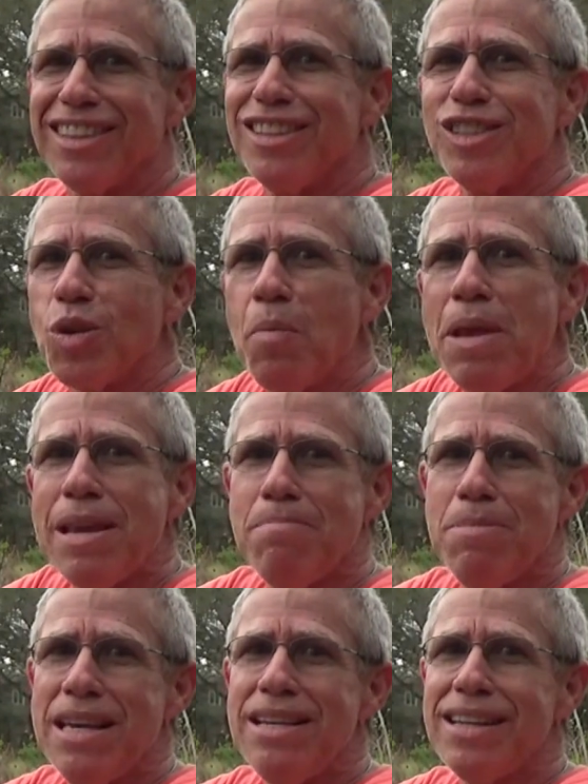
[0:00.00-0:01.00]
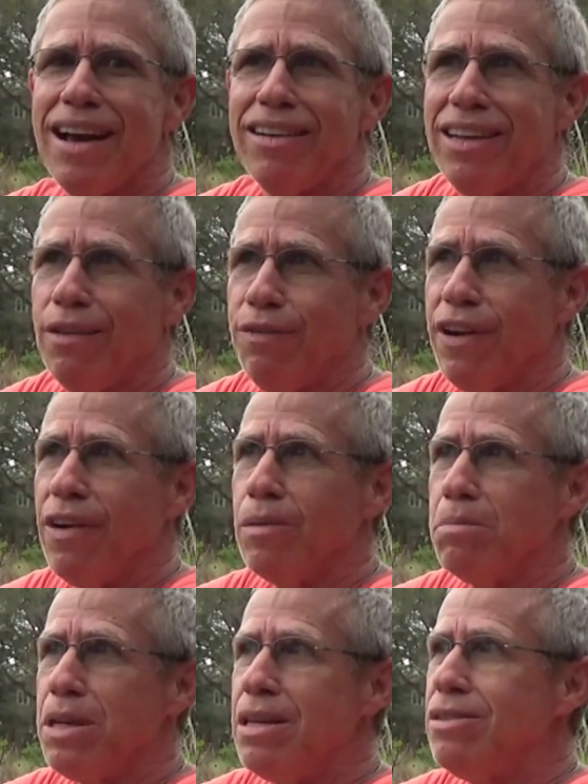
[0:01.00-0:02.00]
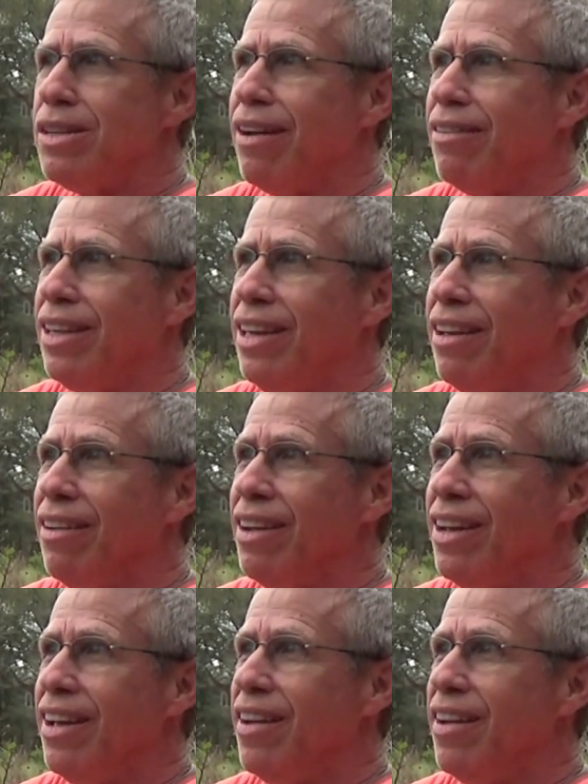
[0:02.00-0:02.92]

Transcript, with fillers: there's so many bees out here, feral bees out here.